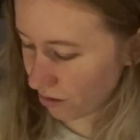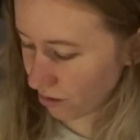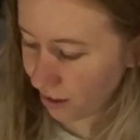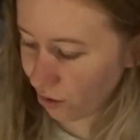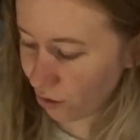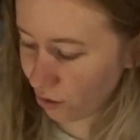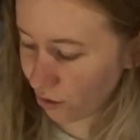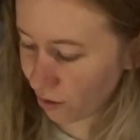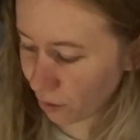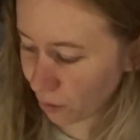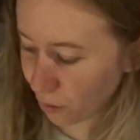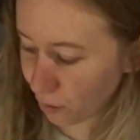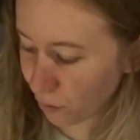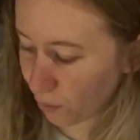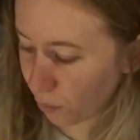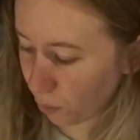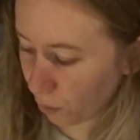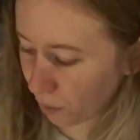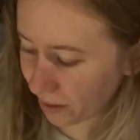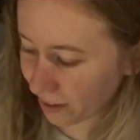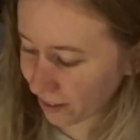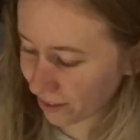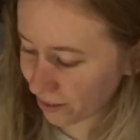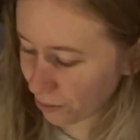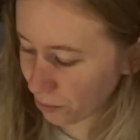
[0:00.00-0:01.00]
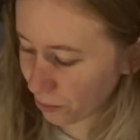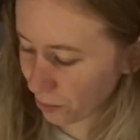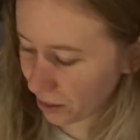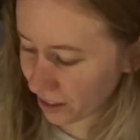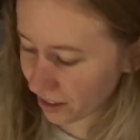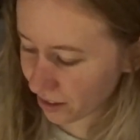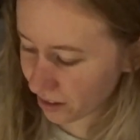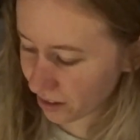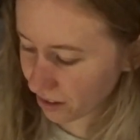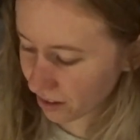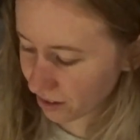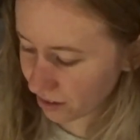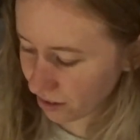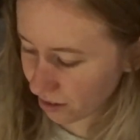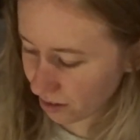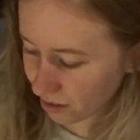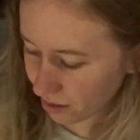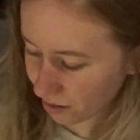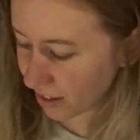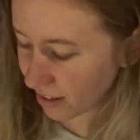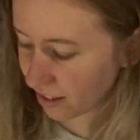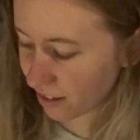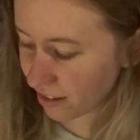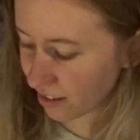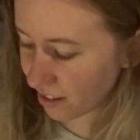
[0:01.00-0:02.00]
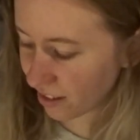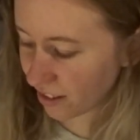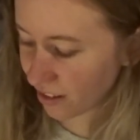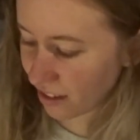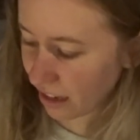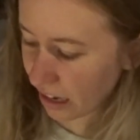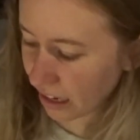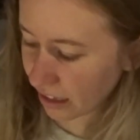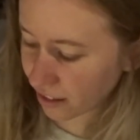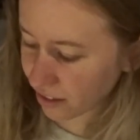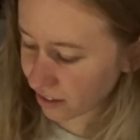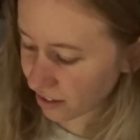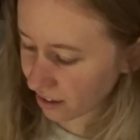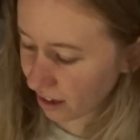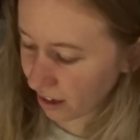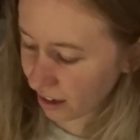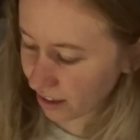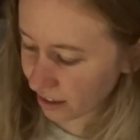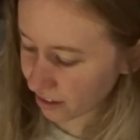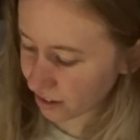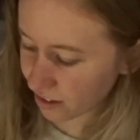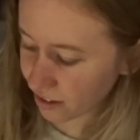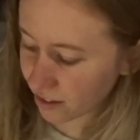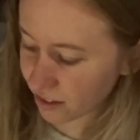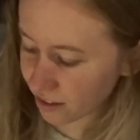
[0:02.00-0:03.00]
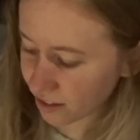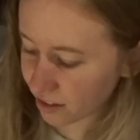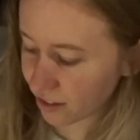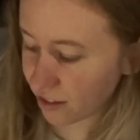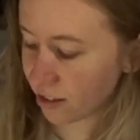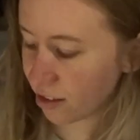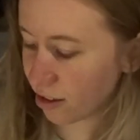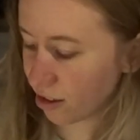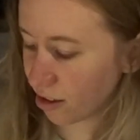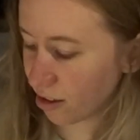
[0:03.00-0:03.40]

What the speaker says: using a fork as a whisk. It's an exact science.